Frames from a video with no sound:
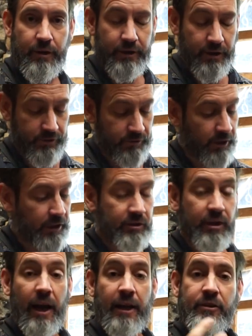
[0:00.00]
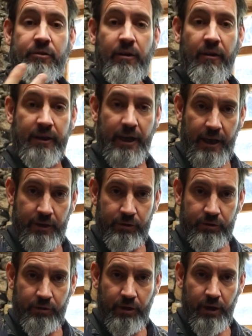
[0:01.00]
There's various kinds of
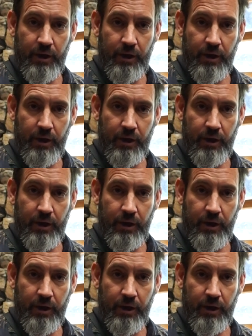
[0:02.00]
avocados.